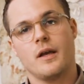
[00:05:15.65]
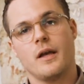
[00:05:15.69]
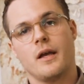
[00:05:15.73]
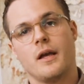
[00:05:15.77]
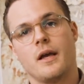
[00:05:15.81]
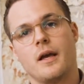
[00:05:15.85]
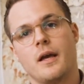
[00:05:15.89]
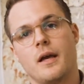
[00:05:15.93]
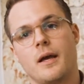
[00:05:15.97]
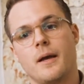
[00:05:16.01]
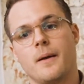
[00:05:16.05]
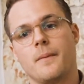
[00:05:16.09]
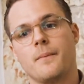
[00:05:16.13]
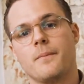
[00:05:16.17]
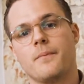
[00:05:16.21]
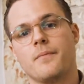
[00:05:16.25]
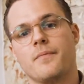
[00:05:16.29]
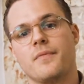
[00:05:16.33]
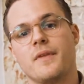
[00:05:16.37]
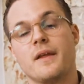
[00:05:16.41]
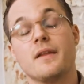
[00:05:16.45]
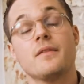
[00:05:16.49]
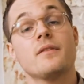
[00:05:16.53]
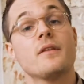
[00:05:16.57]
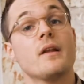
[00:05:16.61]

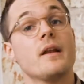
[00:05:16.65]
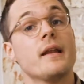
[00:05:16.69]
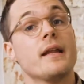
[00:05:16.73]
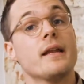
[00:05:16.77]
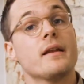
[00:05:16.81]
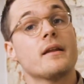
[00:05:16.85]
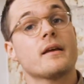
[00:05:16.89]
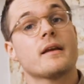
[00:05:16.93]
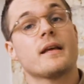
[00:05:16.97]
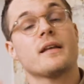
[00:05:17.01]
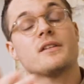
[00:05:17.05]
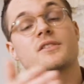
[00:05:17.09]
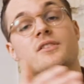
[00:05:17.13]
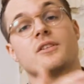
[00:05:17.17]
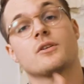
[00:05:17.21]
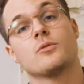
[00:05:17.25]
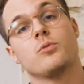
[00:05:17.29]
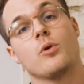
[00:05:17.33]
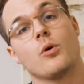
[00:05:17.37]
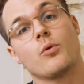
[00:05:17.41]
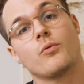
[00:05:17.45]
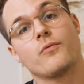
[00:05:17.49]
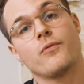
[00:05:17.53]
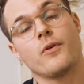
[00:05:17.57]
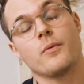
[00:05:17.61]
Then the lender gets a
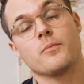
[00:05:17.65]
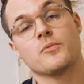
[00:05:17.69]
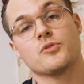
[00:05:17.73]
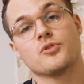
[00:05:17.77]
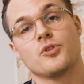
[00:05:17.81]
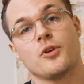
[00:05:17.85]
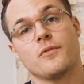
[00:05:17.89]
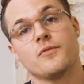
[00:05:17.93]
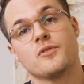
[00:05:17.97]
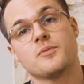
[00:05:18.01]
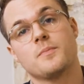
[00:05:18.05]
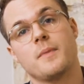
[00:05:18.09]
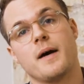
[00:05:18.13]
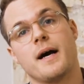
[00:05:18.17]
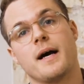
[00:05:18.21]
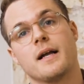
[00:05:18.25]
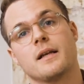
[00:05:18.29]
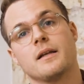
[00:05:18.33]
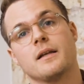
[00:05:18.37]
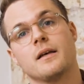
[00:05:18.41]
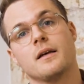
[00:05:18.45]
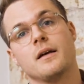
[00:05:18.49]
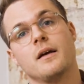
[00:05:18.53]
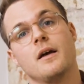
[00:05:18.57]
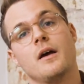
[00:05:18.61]
quote from a service
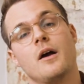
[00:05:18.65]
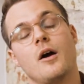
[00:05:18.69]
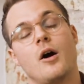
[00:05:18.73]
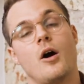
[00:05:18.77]
partner